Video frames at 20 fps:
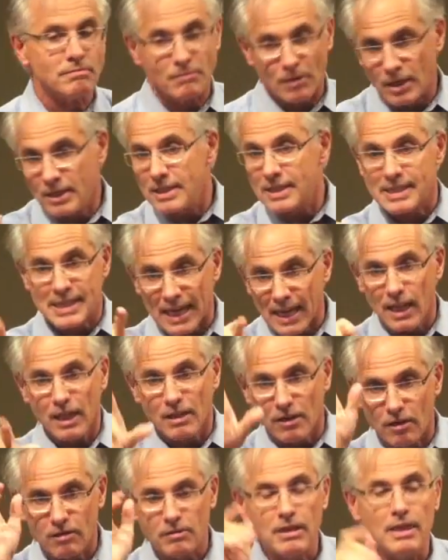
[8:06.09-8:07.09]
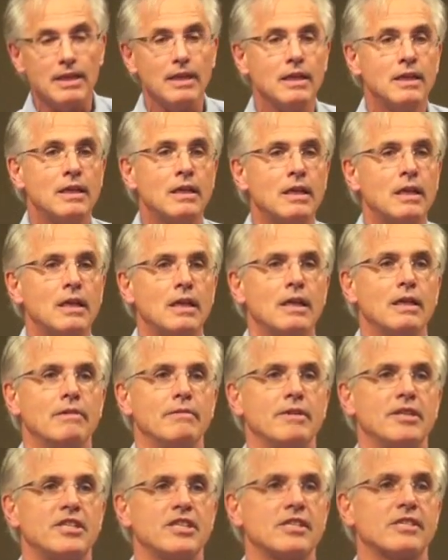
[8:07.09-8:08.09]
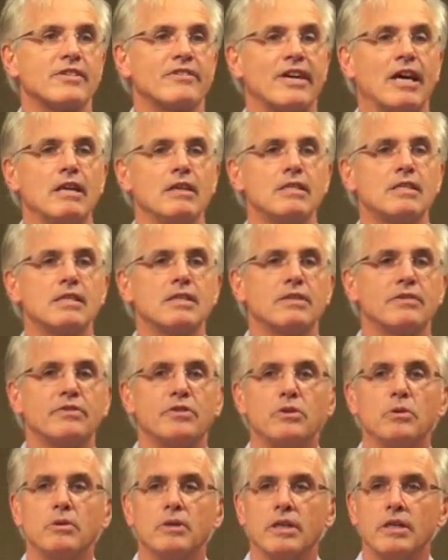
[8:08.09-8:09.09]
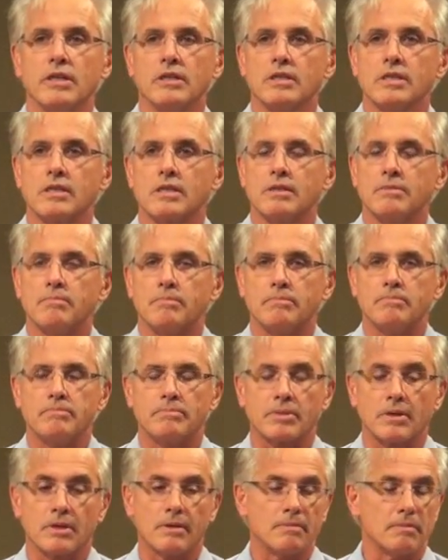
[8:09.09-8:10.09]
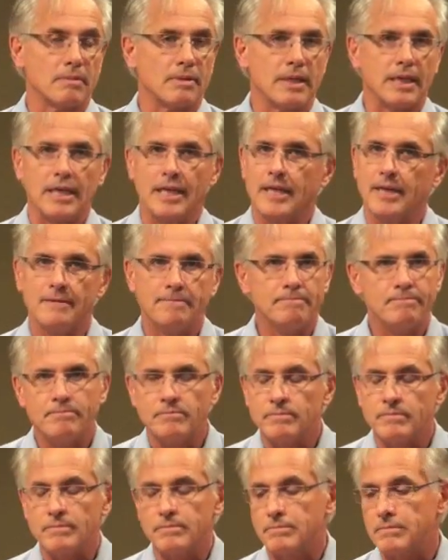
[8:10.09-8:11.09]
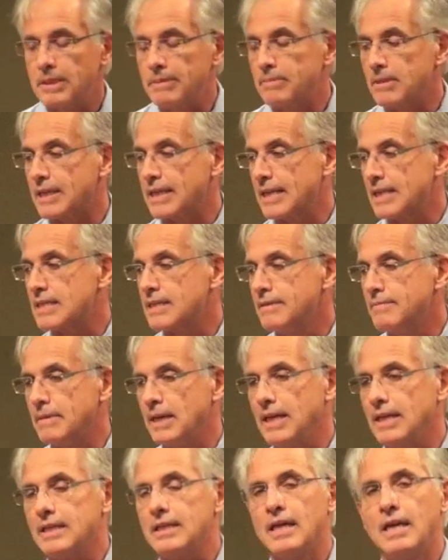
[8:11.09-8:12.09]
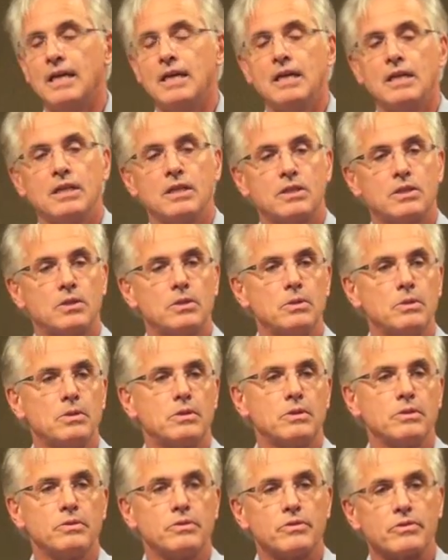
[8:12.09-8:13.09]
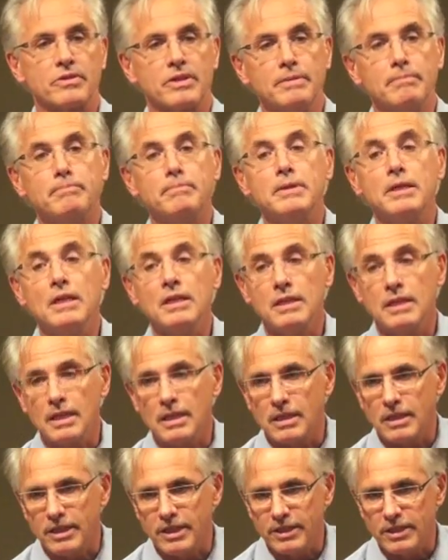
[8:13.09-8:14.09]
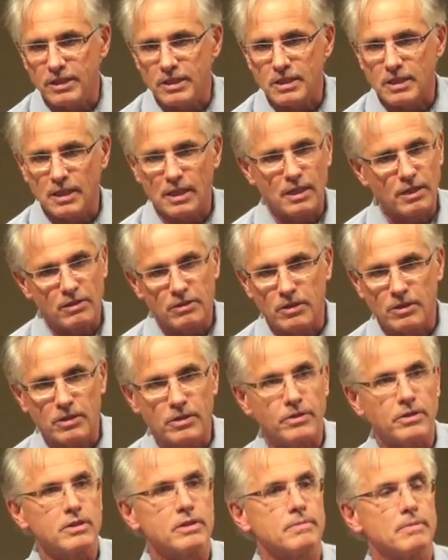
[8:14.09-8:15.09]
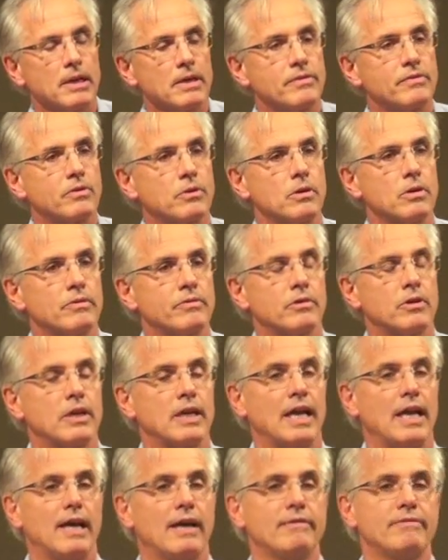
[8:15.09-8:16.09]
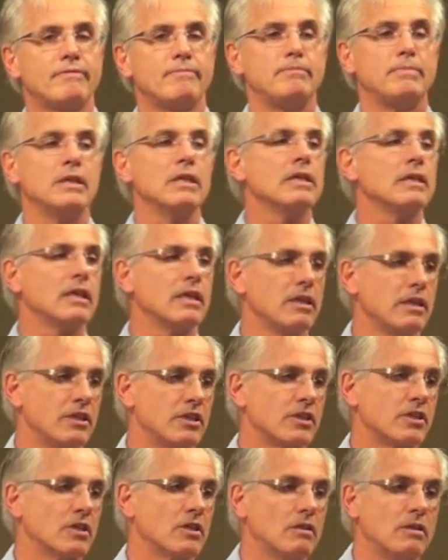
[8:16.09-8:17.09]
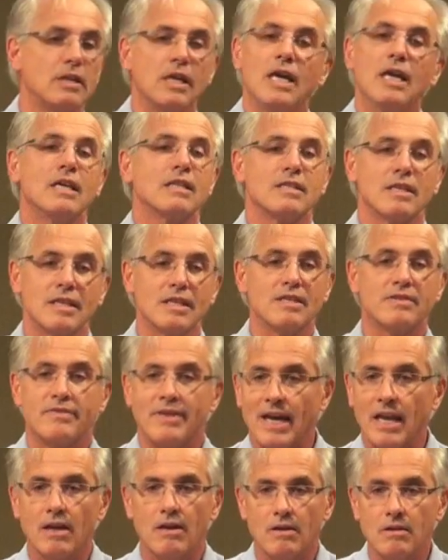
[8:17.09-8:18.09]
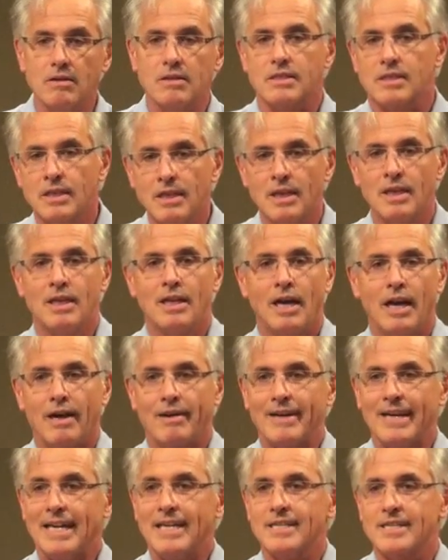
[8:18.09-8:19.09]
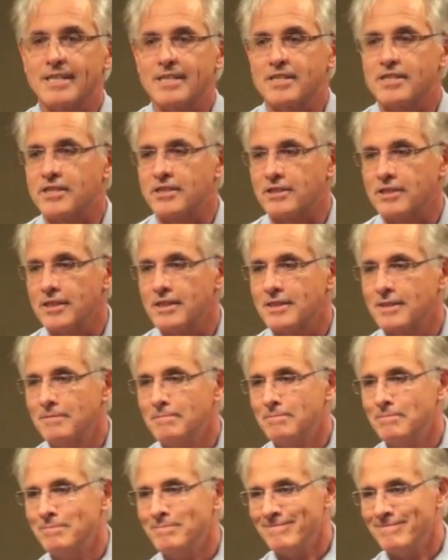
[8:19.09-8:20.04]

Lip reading: one cell only, which is around since a few years, probably people guesstimate 2 to 3 billion years. Yeah, the Earth is about 4 or 4.5 billion years old. So these fellows, our ancestors,